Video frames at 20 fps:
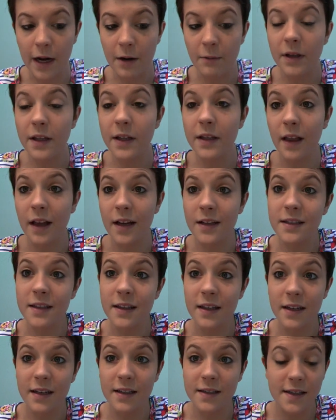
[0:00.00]
I really liked
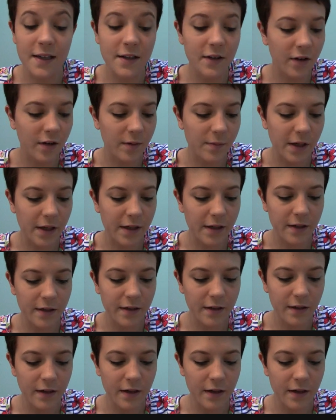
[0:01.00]
the concealer, but